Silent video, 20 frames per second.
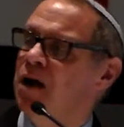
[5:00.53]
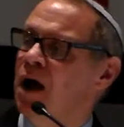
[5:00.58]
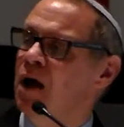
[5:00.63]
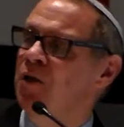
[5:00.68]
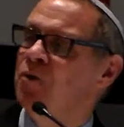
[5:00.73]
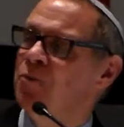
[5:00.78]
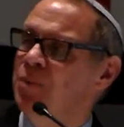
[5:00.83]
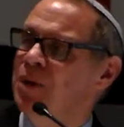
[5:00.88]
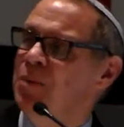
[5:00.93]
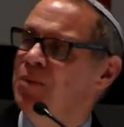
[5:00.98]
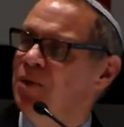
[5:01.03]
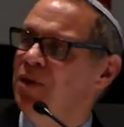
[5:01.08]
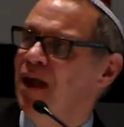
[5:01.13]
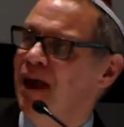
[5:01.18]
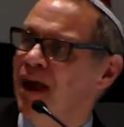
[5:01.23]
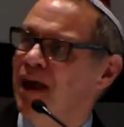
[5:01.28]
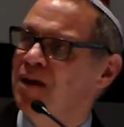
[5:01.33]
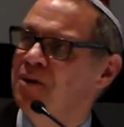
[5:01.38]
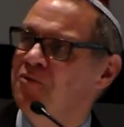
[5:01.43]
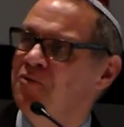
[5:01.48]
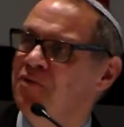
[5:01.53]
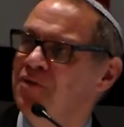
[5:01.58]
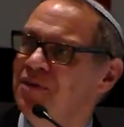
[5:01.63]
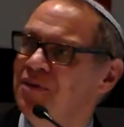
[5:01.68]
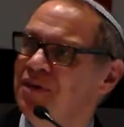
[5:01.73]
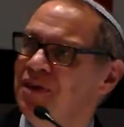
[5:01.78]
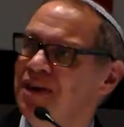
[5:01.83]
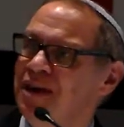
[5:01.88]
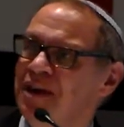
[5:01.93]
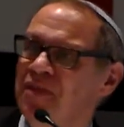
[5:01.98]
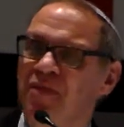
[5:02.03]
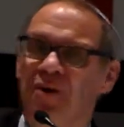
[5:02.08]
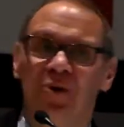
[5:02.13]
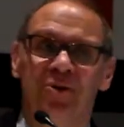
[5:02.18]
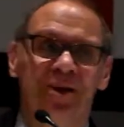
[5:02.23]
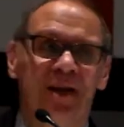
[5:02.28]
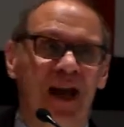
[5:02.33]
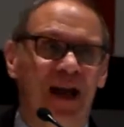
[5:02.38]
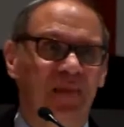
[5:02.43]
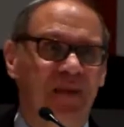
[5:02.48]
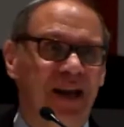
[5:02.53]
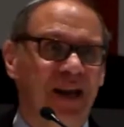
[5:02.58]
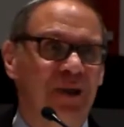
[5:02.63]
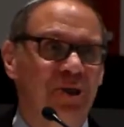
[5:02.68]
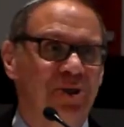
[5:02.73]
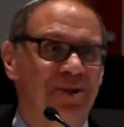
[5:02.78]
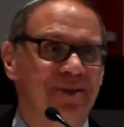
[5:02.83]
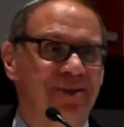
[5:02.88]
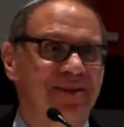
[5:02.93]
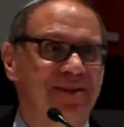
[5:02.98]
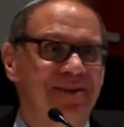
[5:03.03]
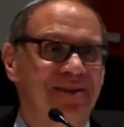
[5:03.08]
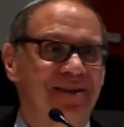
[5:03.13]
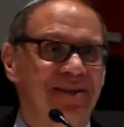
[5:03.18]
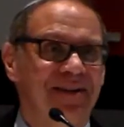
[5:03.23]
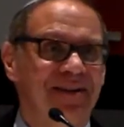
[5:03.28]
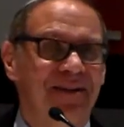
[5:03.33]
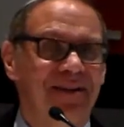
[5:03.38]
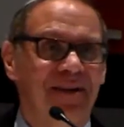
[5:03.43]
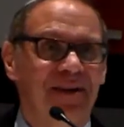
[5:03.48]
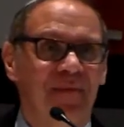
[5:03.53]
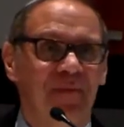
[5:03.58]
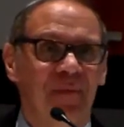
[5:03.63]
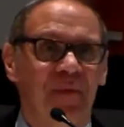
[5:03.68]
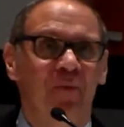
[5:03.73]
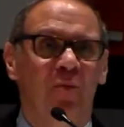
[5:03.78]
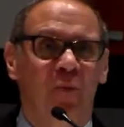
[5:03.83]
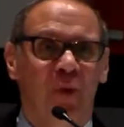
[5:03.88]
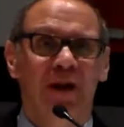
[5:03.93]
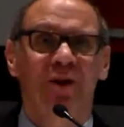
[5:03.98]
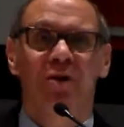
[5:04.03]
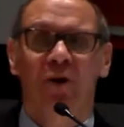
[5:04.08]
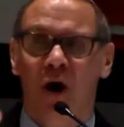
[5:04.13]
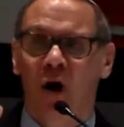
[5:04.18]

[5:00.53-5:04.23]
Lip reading: that other people have in their denominations. We